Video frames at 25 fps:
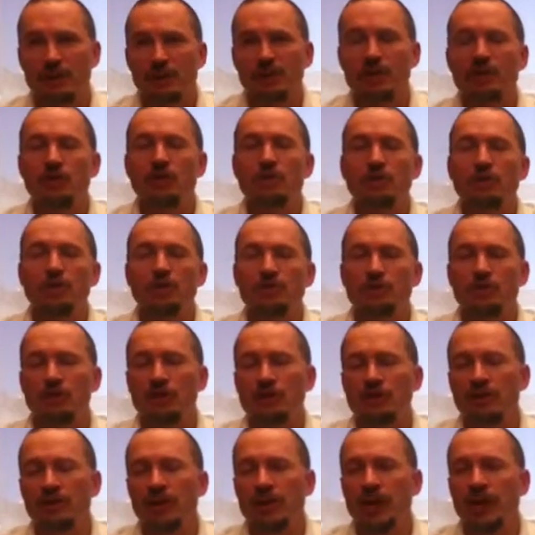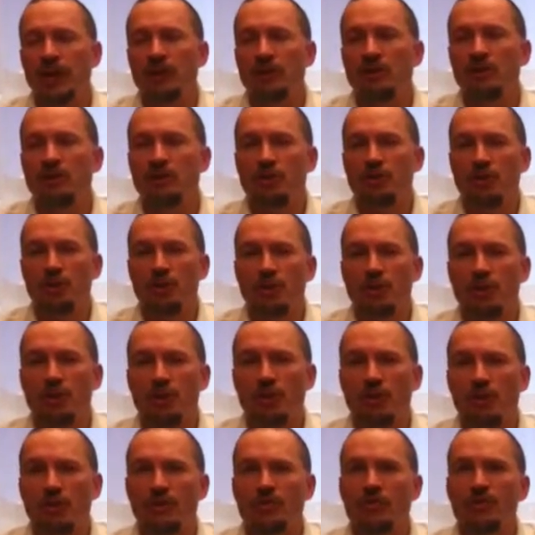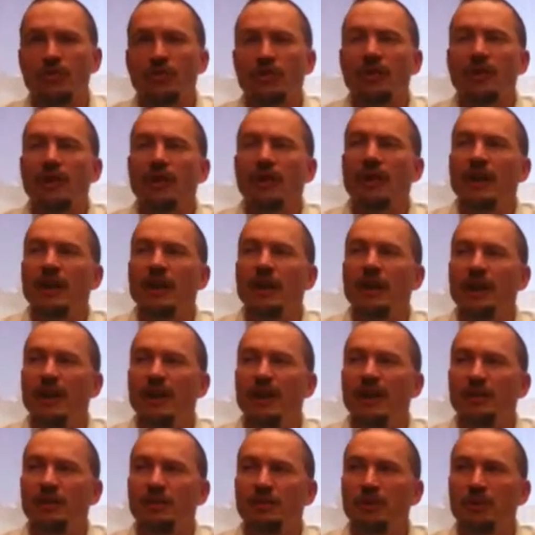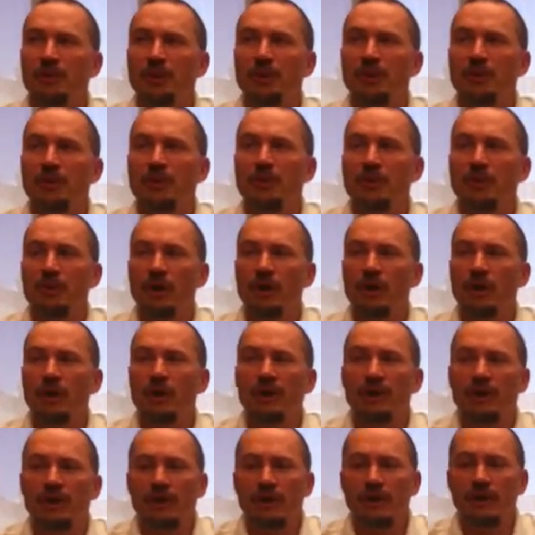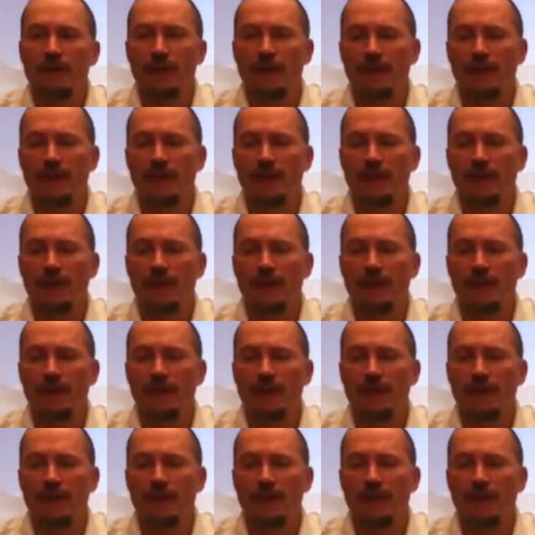Because you want to use their language, their words, and put it in a way